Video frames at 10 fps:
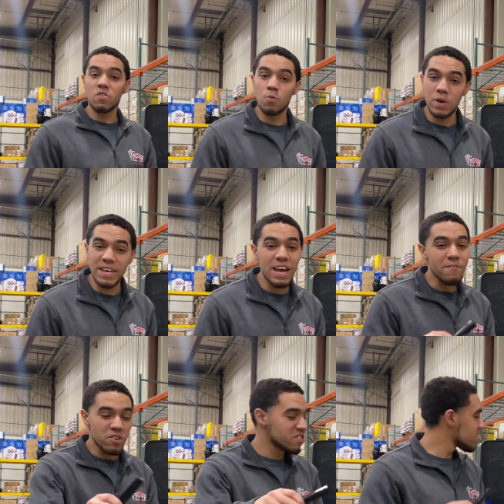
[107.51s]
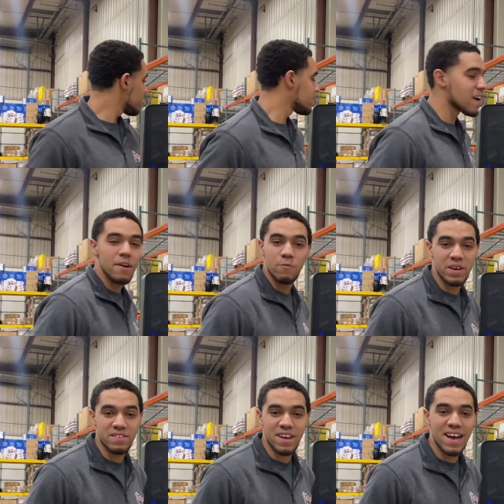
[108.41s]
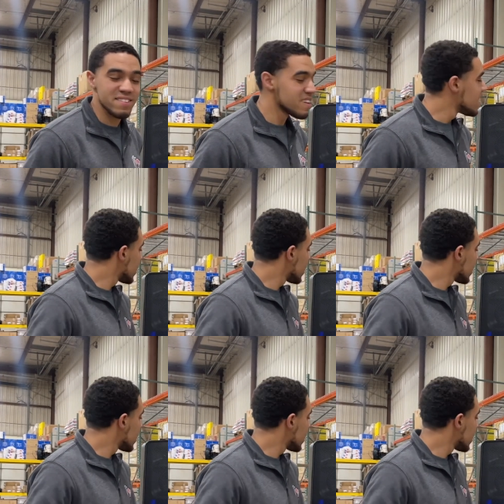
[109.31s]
a week for 65 weeks, guys.